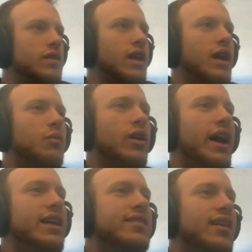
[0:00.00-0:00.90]
And we're
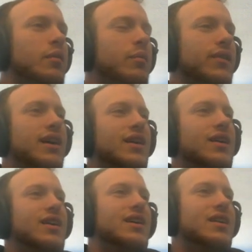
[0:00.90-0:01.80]
heads up.
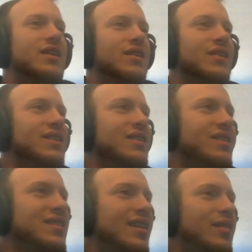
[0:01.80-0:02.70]

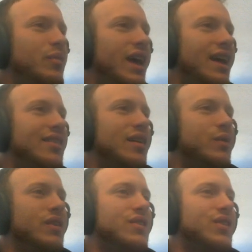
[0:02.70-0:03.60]
We get to play heads
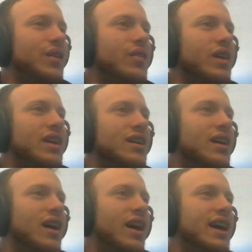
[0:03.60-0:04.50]
up in this tournament.
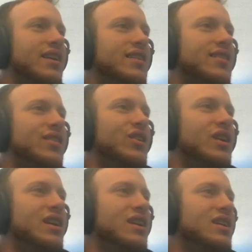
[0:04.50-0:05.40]
Alright, let's do it.